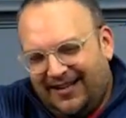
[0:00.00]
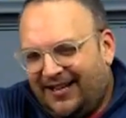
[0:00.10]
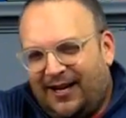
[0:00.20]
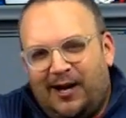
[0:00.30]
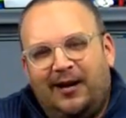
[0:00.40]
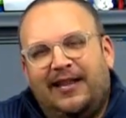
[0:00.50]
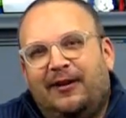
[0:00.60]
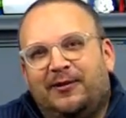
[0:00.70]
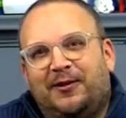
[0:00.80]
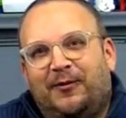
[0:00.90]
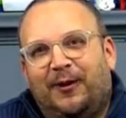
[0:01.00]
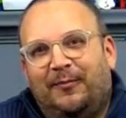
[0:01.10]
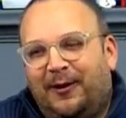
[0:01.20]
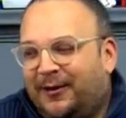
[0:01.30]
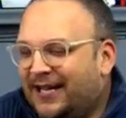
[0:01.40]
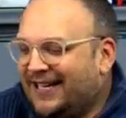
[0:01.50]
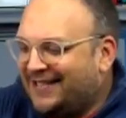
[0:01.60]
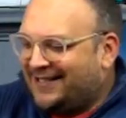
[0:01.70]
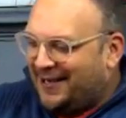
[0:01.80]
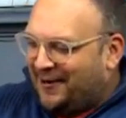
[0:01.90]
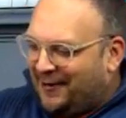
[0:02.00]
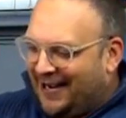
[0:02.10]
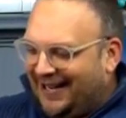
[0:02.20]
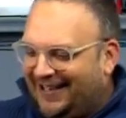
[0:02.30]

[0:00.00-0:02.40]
Oh, that was horrible. So uh,